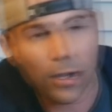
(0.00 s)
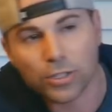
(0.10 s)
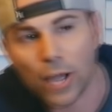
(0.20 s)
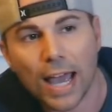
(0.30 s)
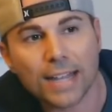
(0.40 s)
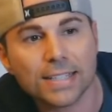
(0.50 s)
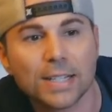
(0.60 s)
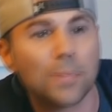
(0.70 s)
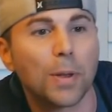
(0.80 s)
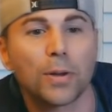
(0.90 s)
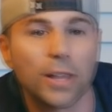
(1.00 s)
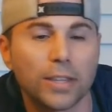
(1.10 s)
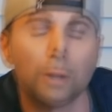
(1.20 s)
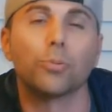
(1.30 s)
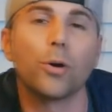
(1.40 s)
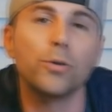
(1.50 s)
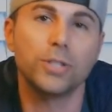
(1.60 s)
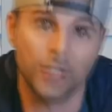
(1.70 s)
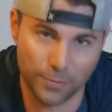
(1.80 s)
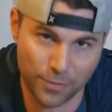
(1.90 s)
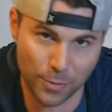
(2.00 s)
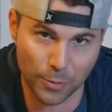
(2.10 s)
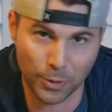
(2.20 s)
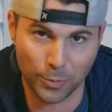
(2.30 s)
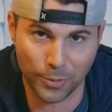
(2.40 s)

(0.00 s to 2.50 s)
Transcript: And also, how does it compare to like the protein from a real